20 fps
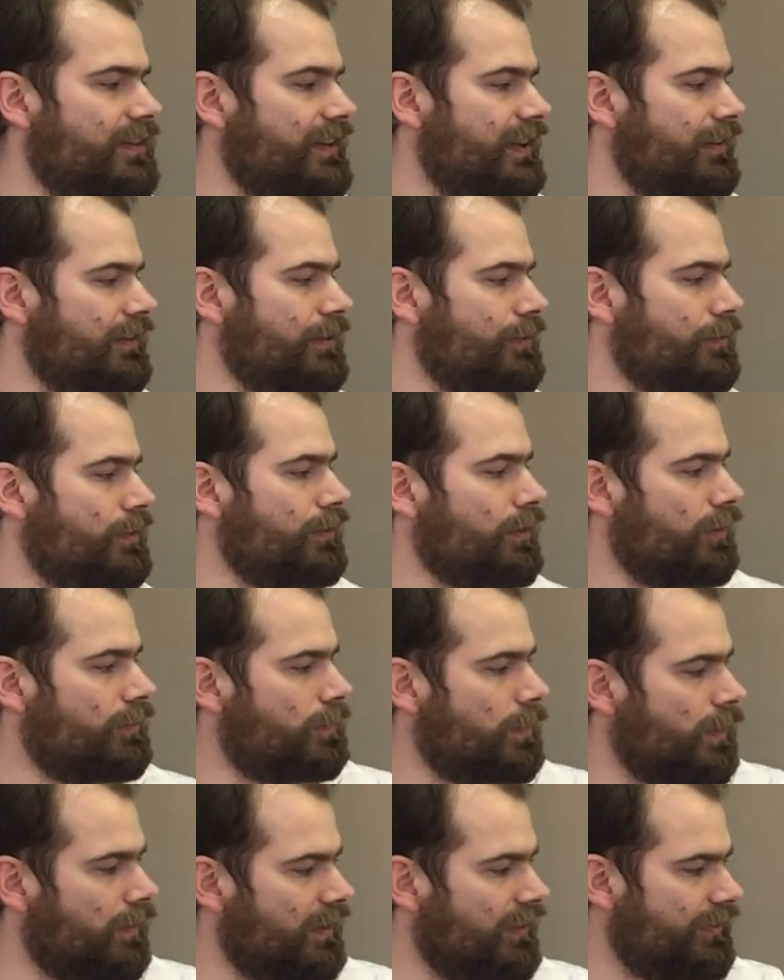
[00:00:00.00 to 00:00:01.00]
then you would not
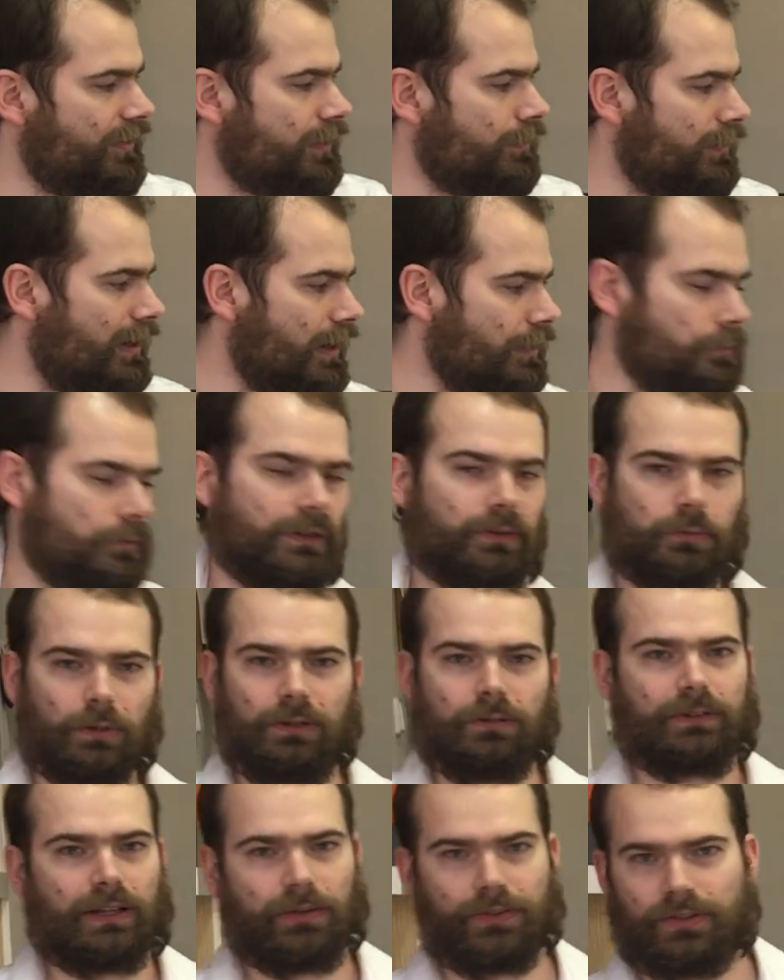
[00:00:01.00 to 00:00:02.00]
probably survive with
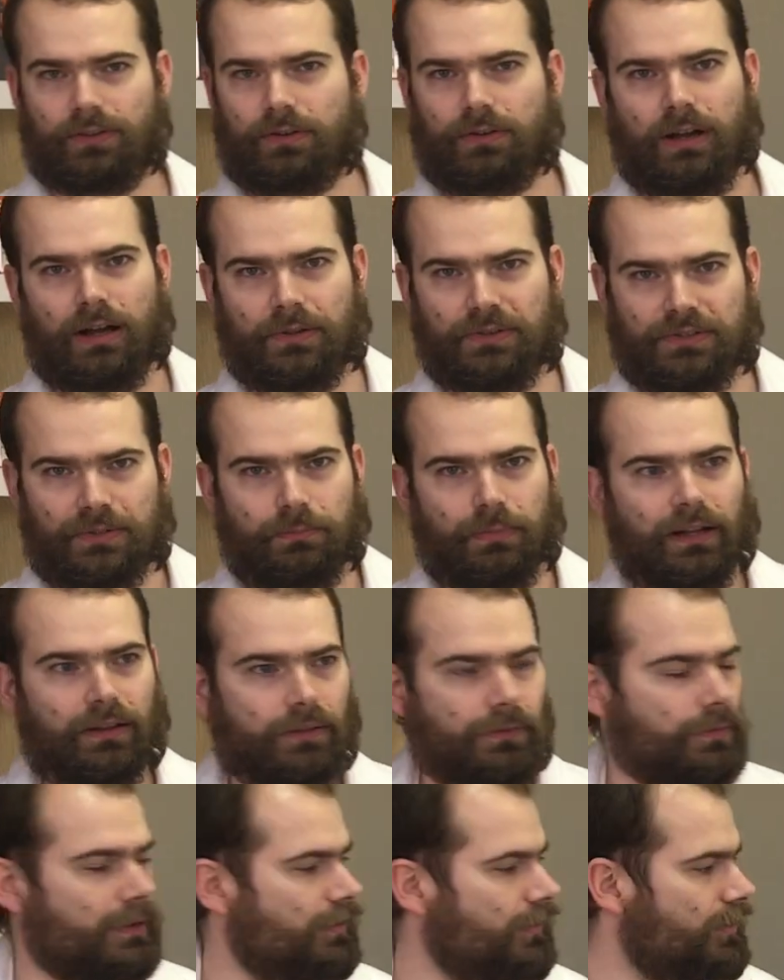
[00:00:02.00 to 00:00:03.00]
12,000 crowns a
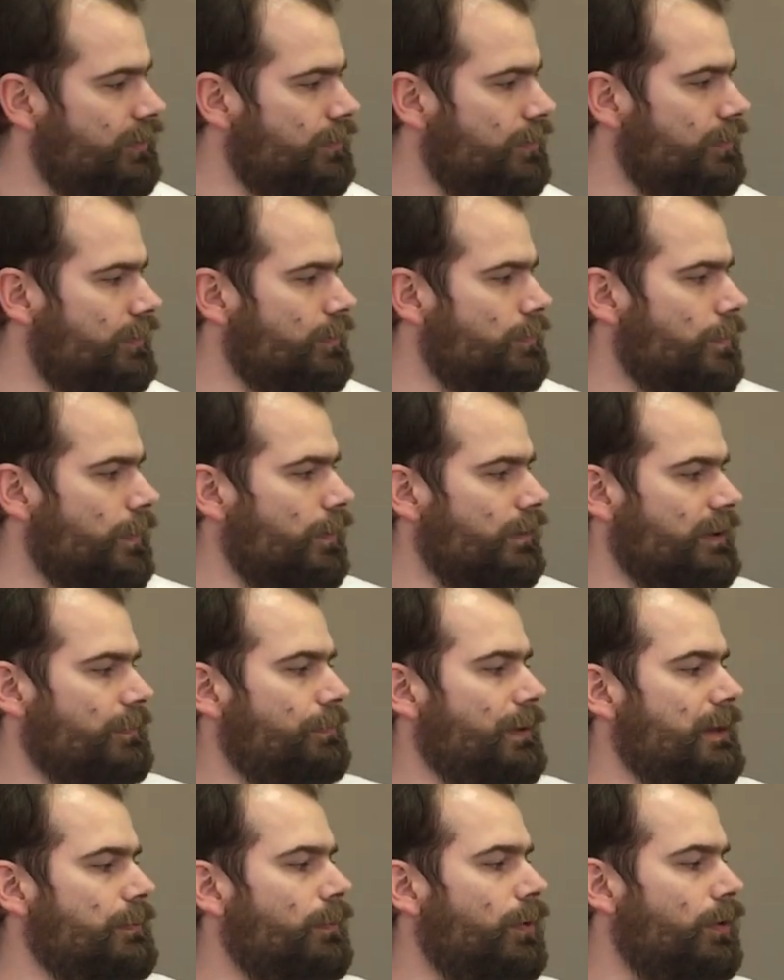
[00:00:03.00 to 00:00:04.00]
month because you probably
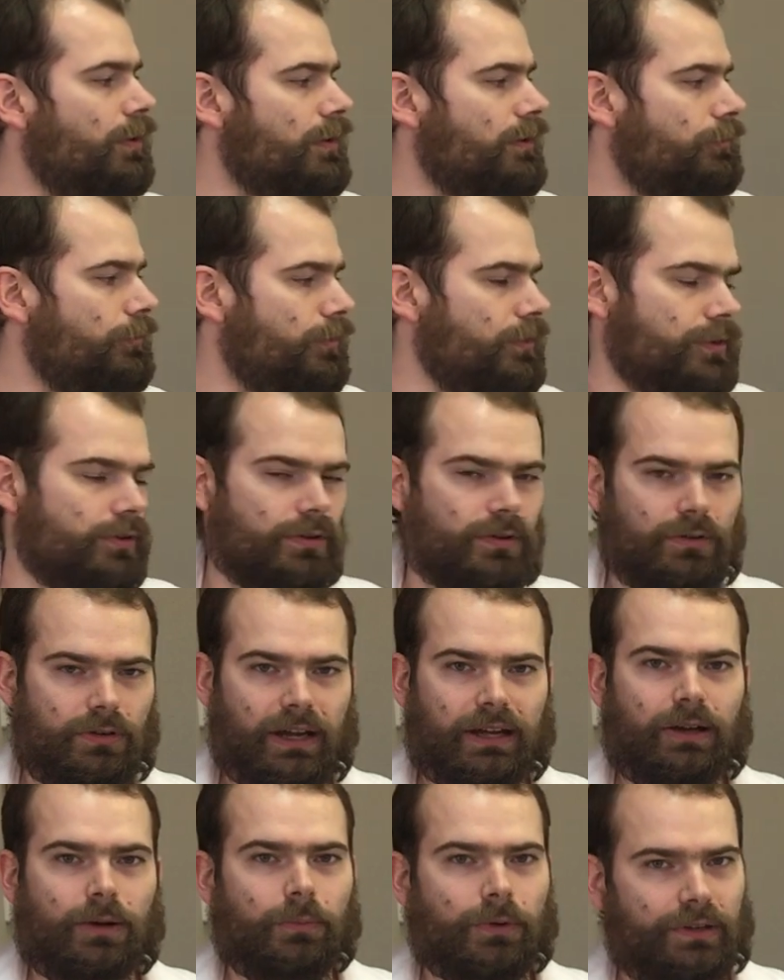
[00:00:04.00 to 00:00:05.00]
pay more for
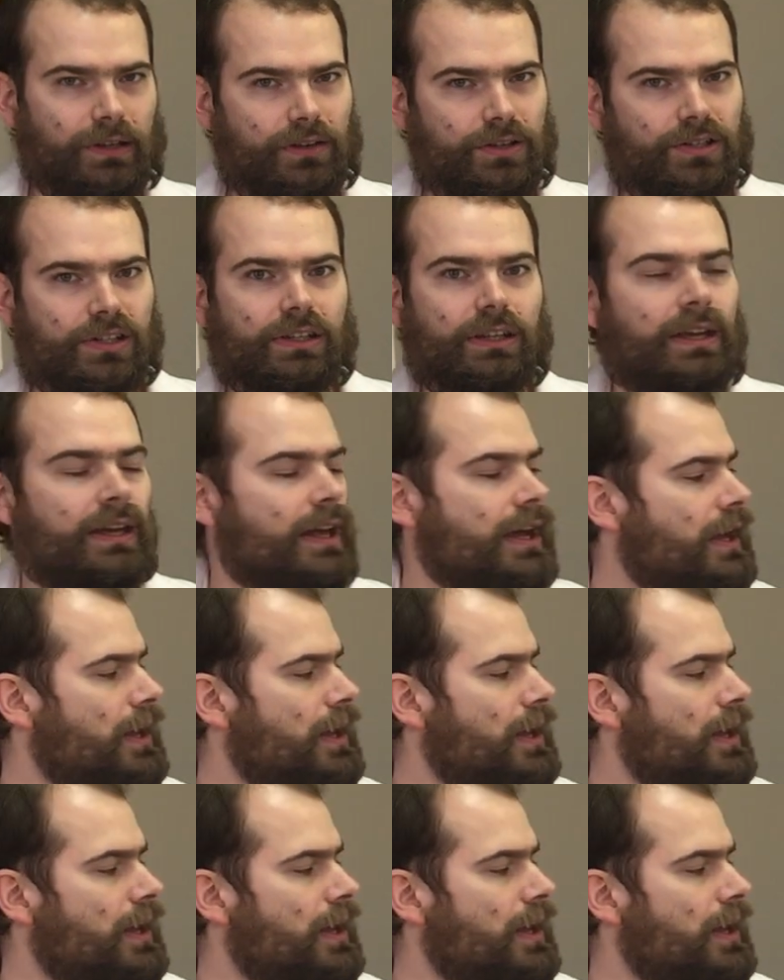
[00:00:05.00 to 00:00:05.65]
your accommodation.